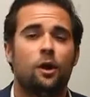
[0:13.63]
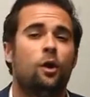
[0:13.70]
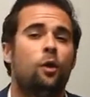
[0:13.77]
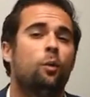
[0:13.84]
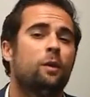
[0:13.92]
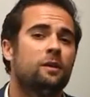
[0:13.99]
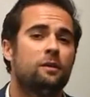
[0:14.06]

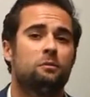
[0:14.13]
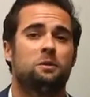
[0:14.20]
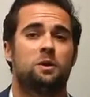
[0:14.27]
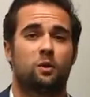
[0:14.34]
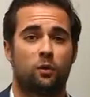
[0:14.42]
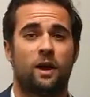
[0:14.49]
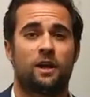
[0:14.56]
One of the
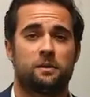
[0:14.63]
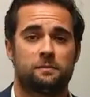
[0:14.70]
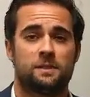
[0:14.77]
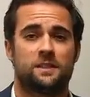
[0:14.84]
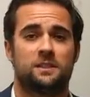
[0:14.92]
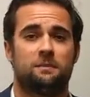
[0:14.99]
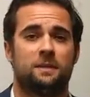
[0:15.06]

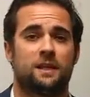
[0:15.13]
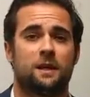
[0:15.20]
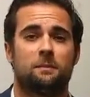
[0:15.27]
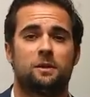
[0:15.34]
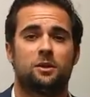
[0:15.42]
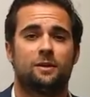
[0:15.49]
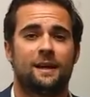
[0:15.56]
requirements to become
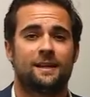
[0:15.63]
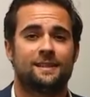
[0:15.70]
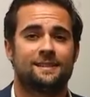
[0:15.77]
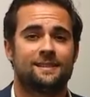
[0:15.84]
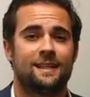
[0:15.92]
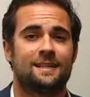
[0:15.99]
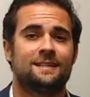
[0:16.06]
a United
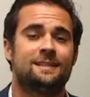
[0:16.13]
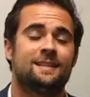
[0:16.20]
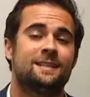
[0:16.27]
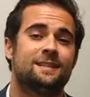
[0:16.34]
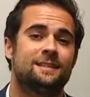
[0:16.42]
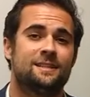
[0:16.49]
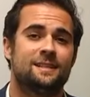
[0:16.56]
States
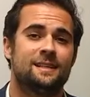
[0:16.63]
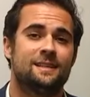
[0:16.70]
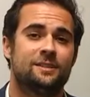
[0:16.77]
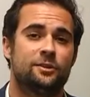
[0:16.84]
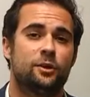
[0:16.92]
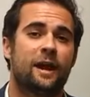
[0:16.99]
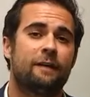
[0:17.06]
citizen is
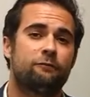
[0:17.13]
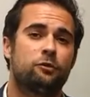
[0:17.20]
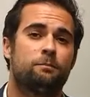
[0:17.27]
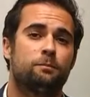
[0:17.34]
you have to